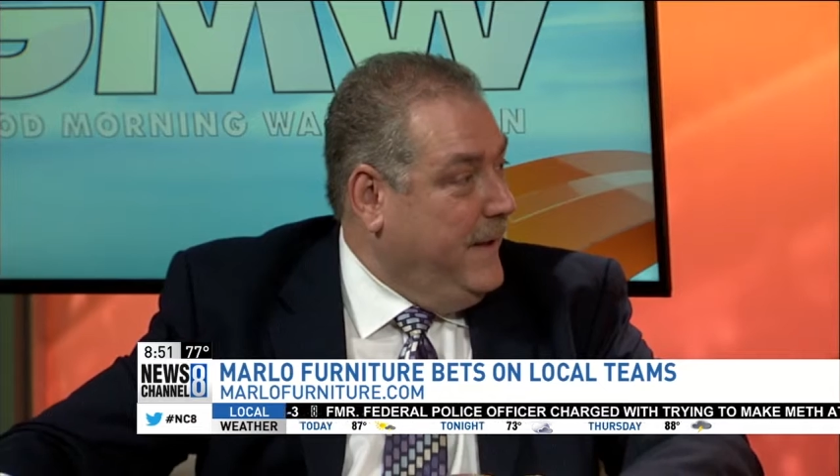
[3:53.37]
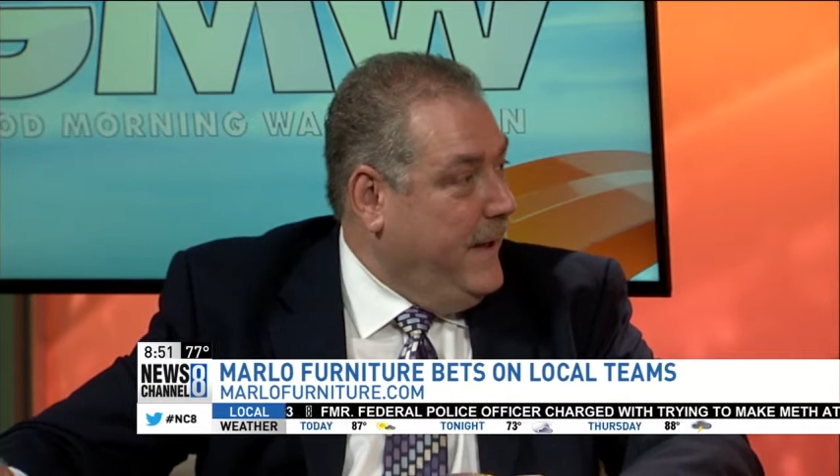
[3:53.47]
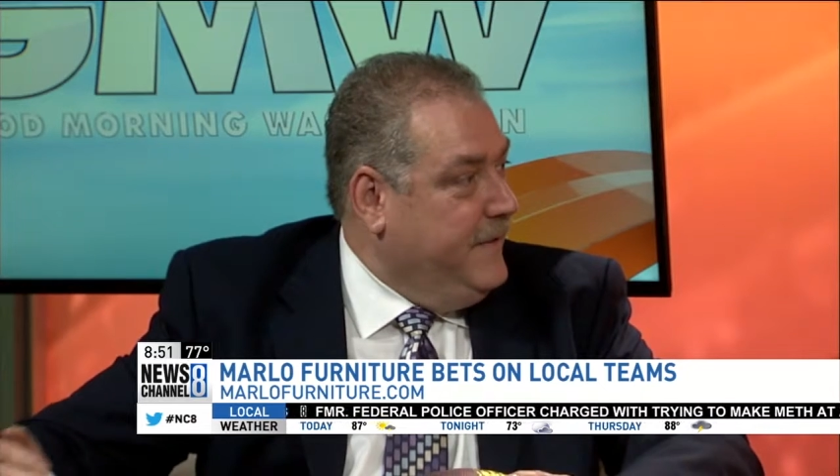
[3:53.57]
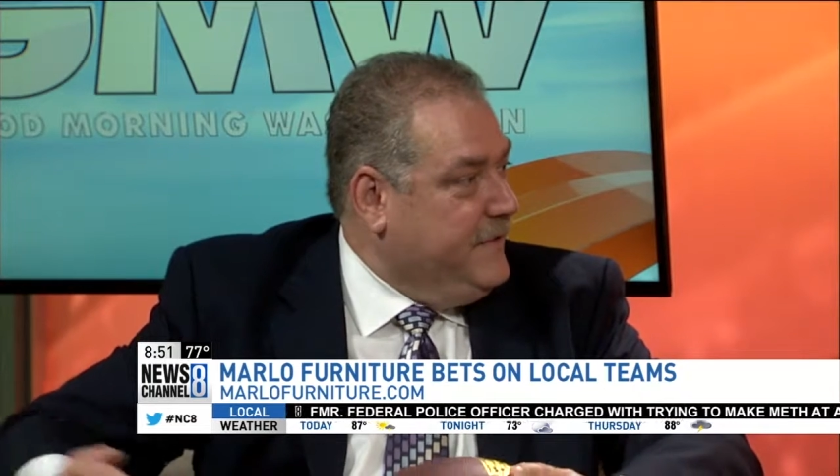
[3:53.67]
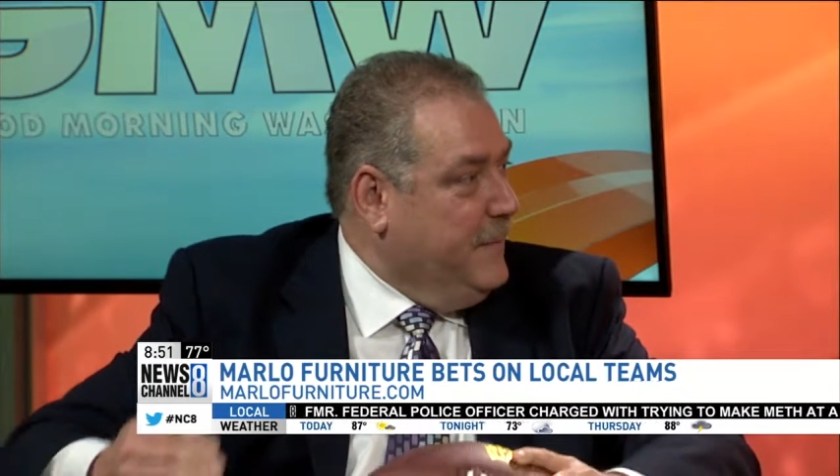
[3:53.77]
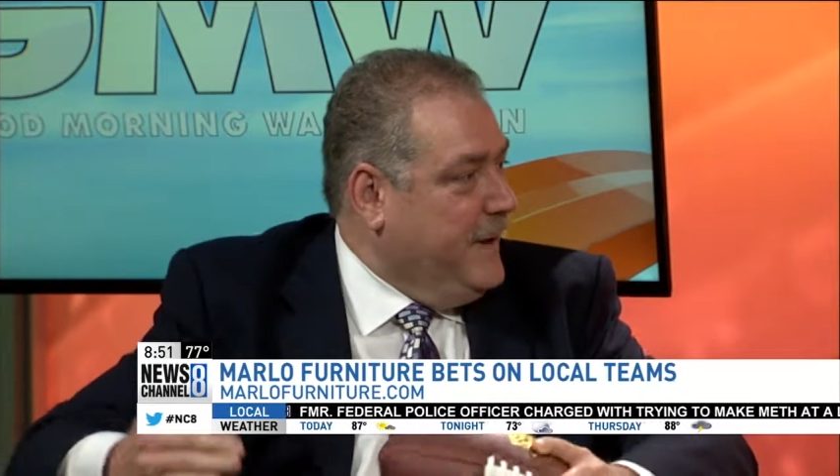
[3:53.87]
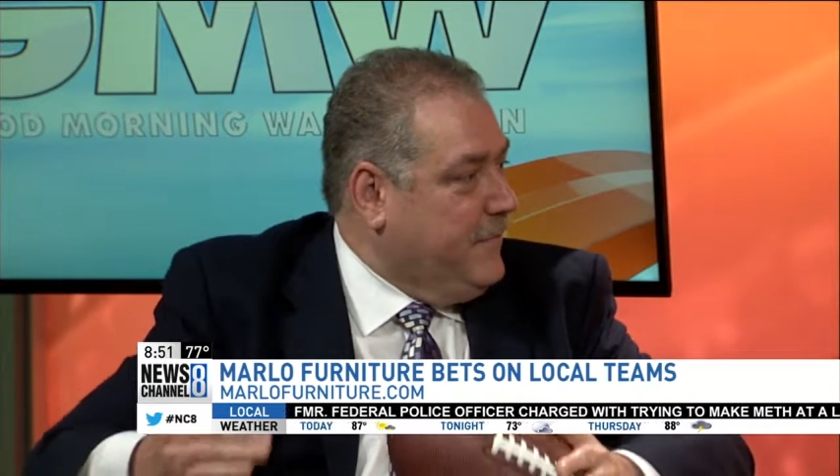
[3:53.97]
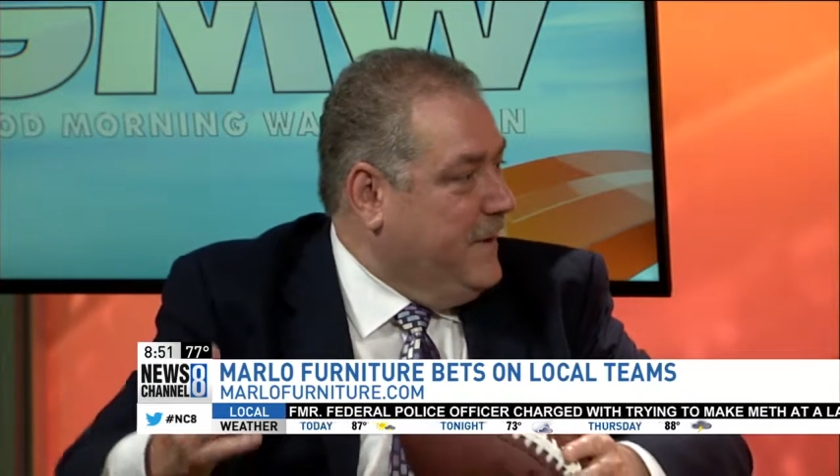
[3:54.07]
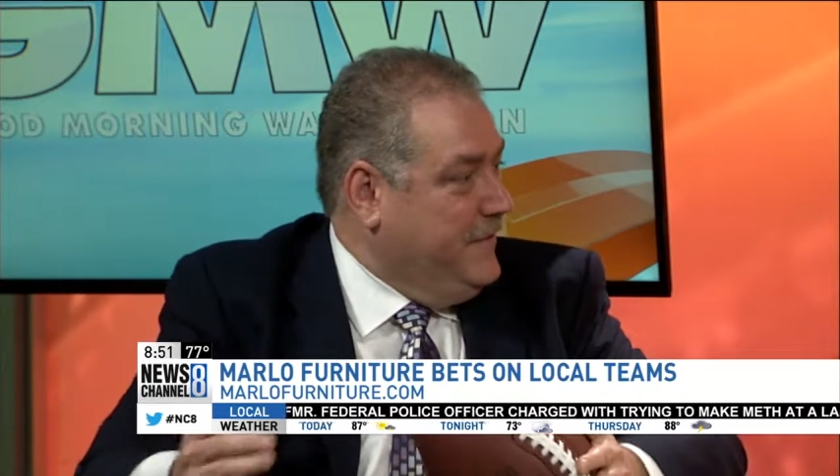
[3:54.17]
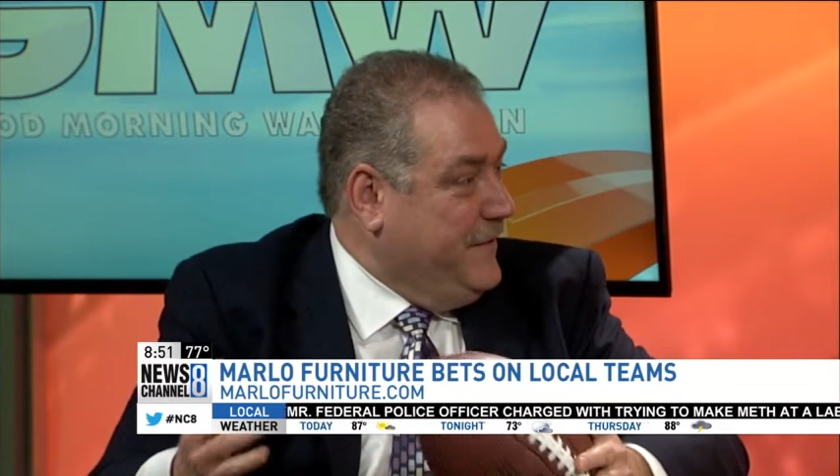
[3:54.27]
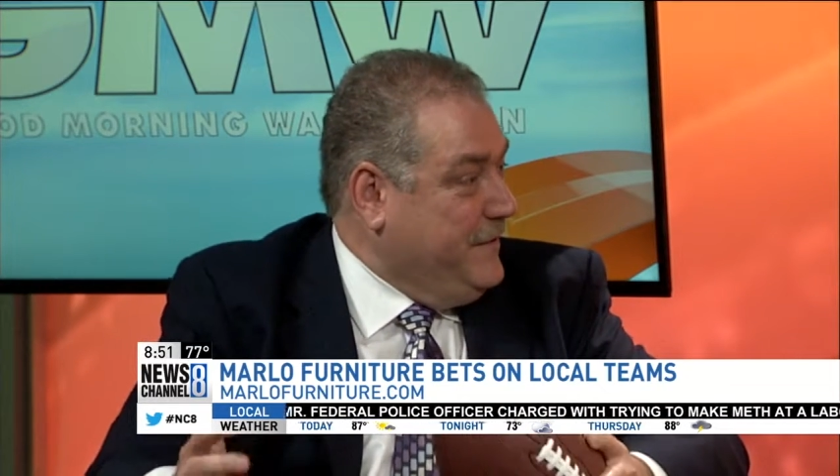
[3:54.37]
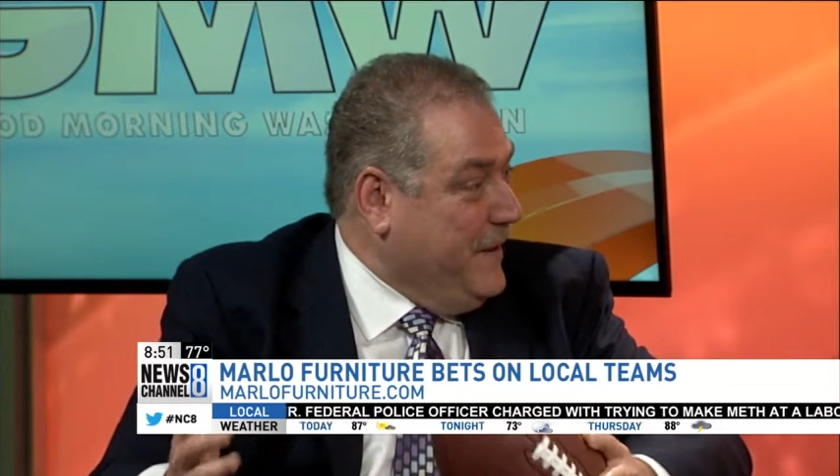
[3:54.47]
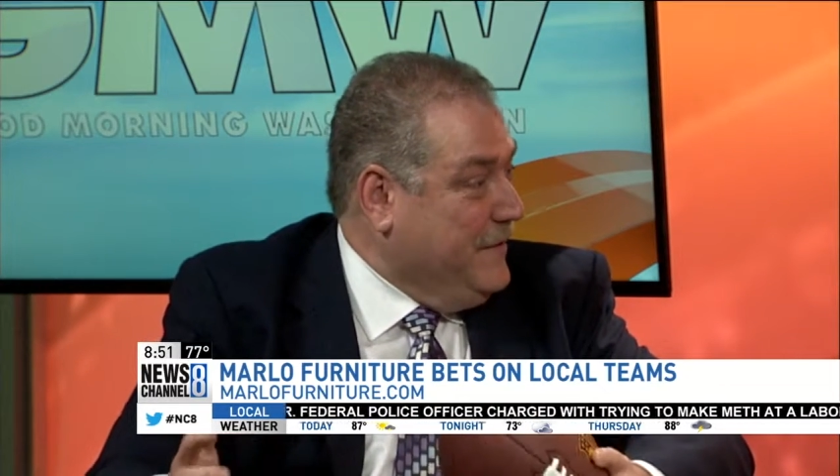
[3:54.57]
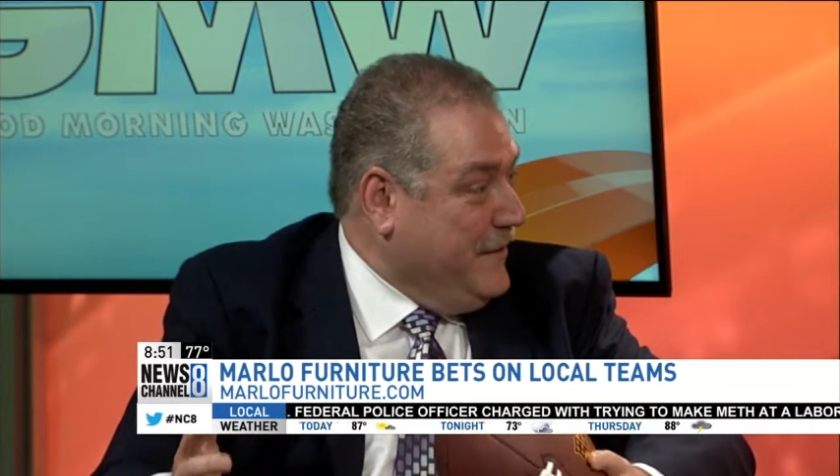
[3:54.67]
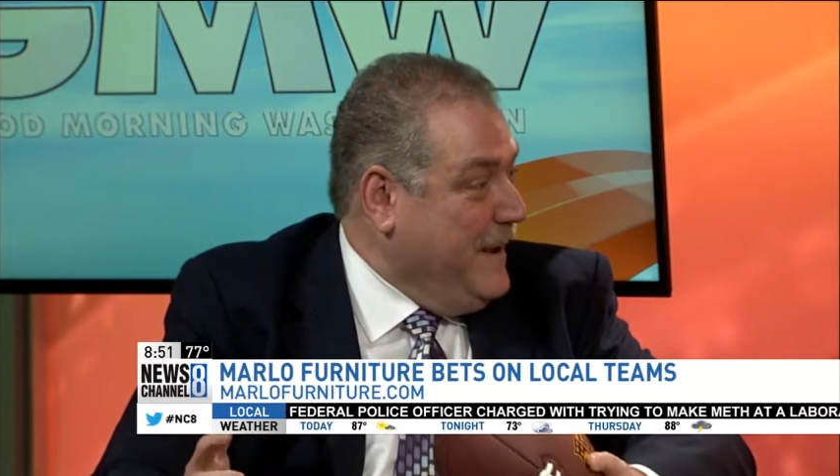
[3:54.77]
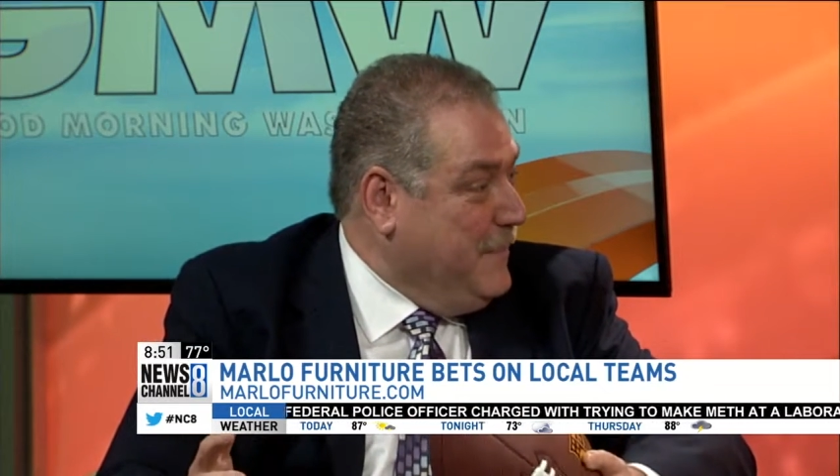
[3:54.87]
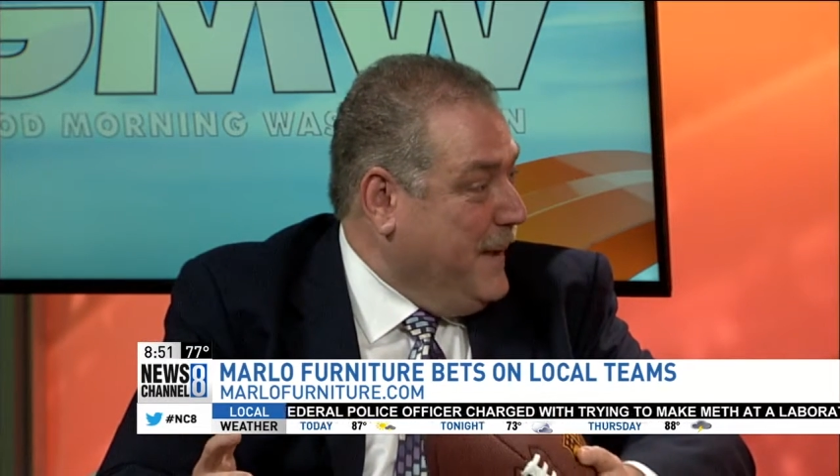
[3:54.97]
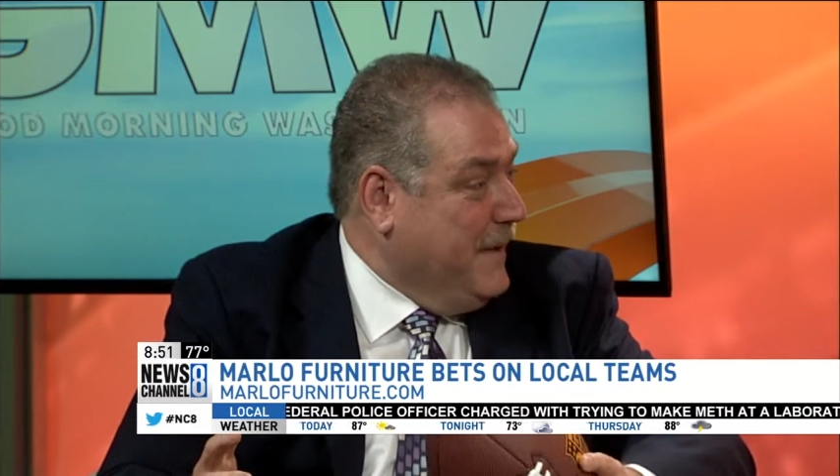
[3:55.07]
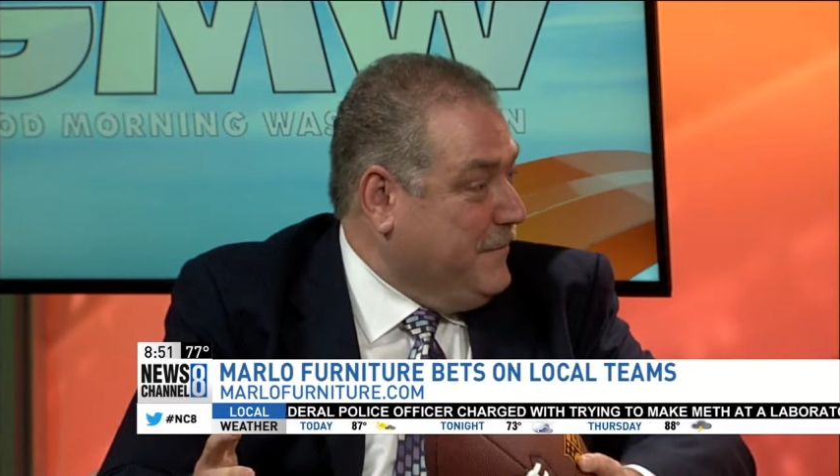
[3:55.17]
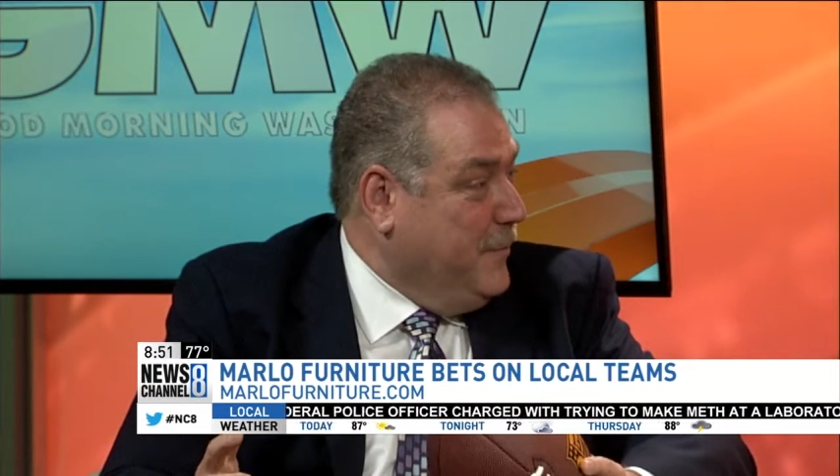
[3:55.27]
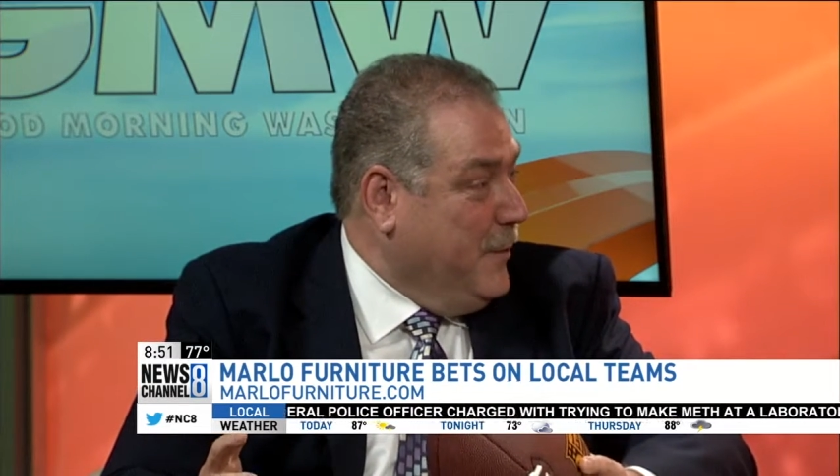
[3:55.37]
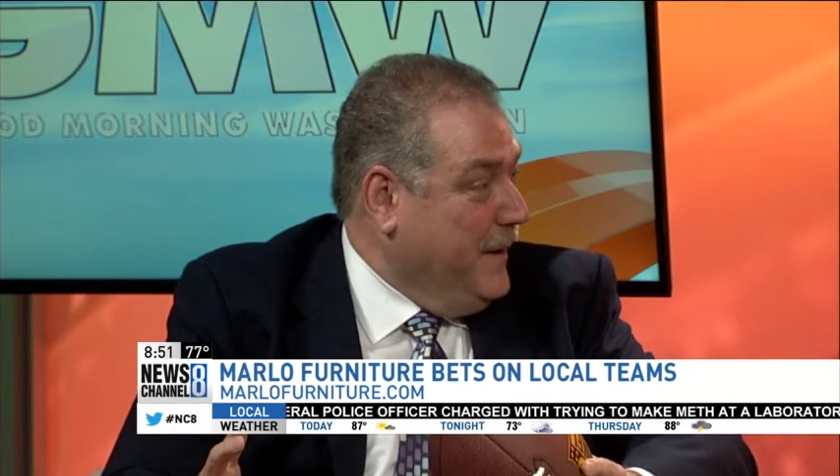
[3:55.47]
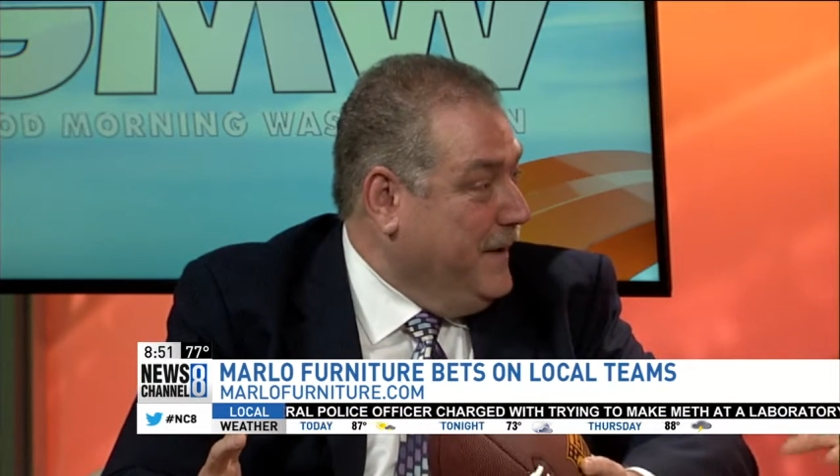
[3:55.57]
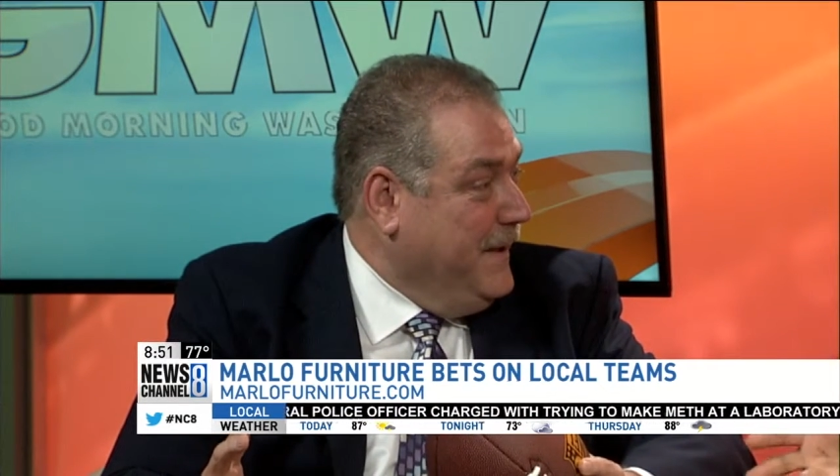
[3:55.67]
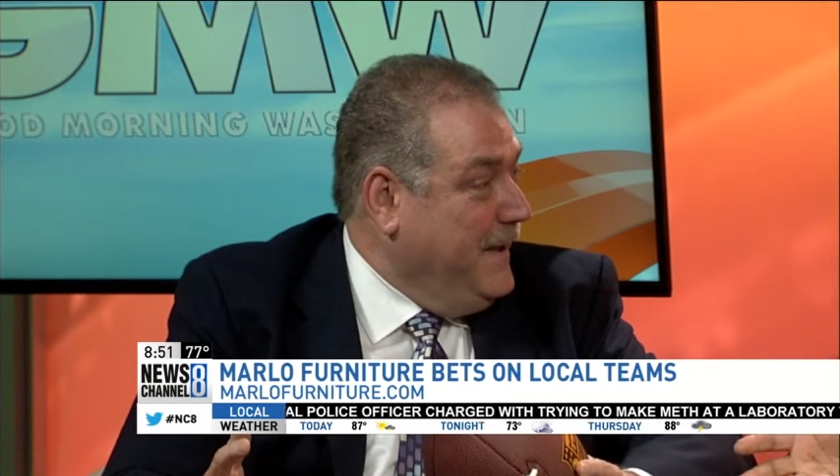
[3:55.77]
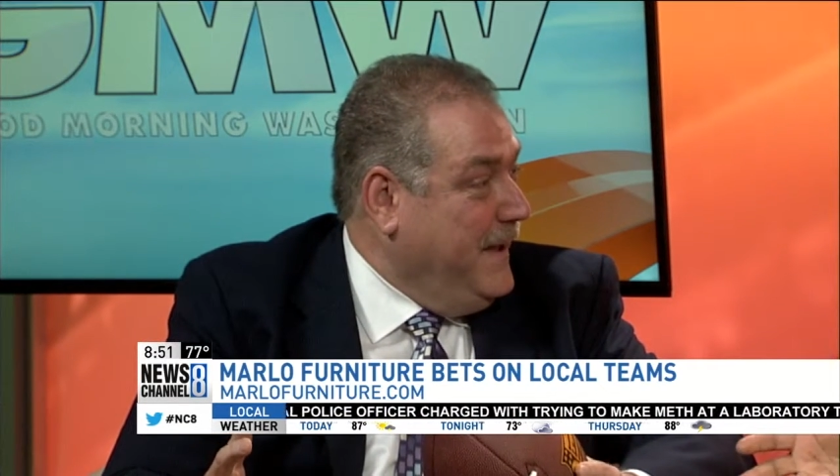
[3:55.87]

and somebody runs this touchdown back for you,